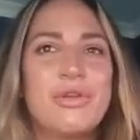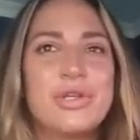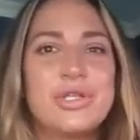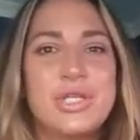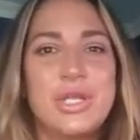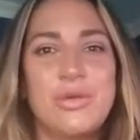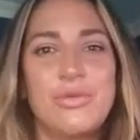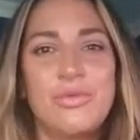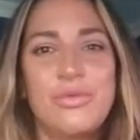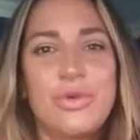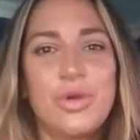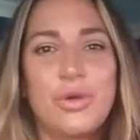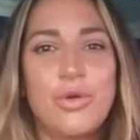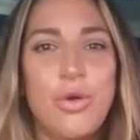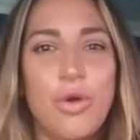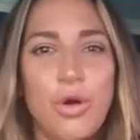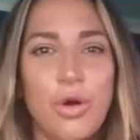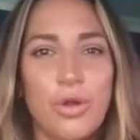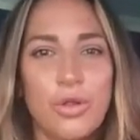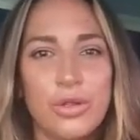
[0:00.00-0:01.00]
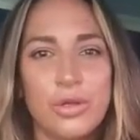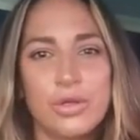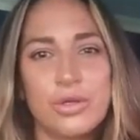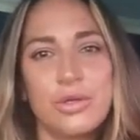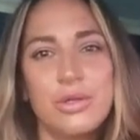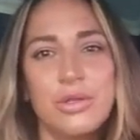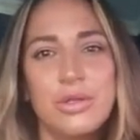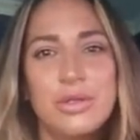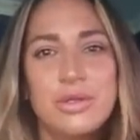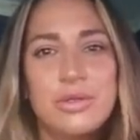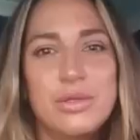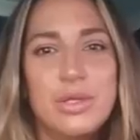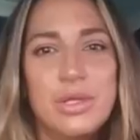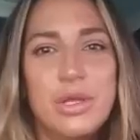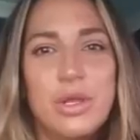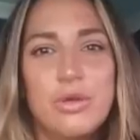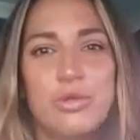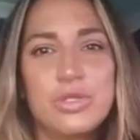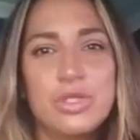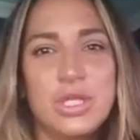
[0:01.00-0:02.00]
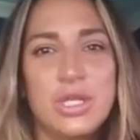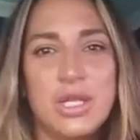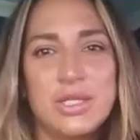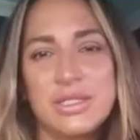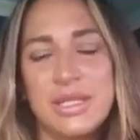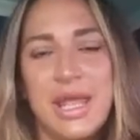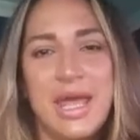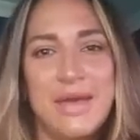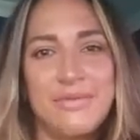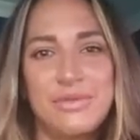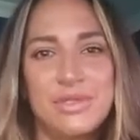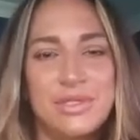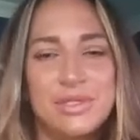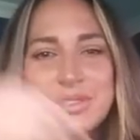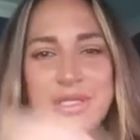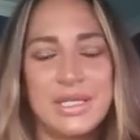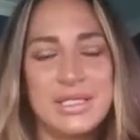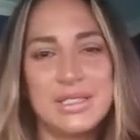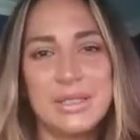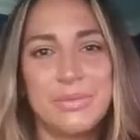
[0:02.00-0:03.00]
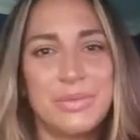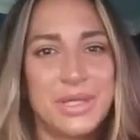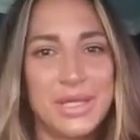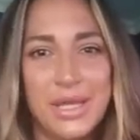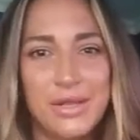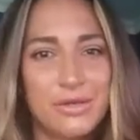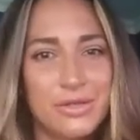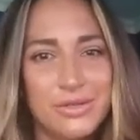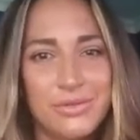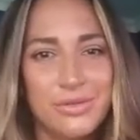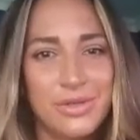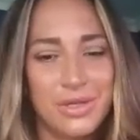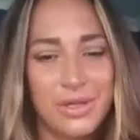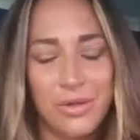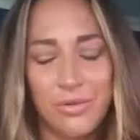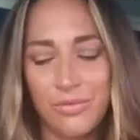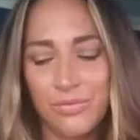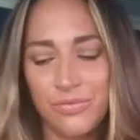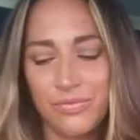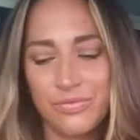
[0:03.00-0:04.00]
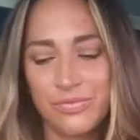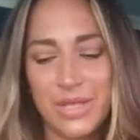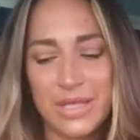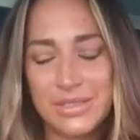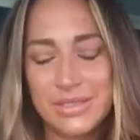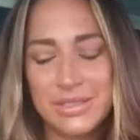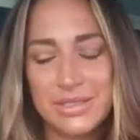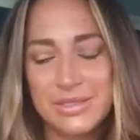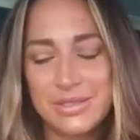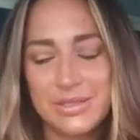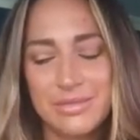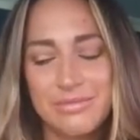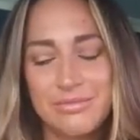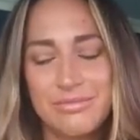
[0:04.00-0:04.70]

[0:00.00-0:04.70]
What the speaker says: She could call or, she doesn't have to say something. I feel like